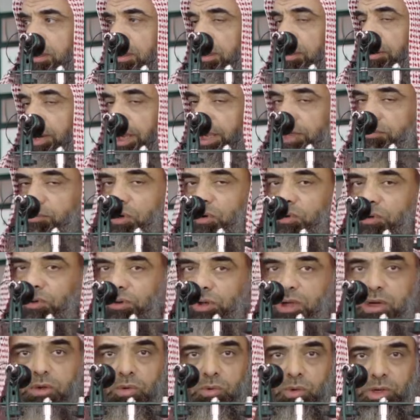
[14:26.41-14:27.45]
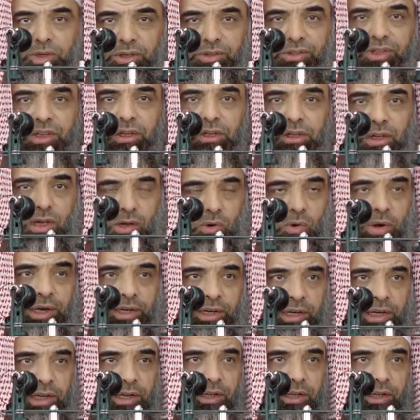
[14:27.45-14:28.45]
rahimahullah wa radiyallahu anhu,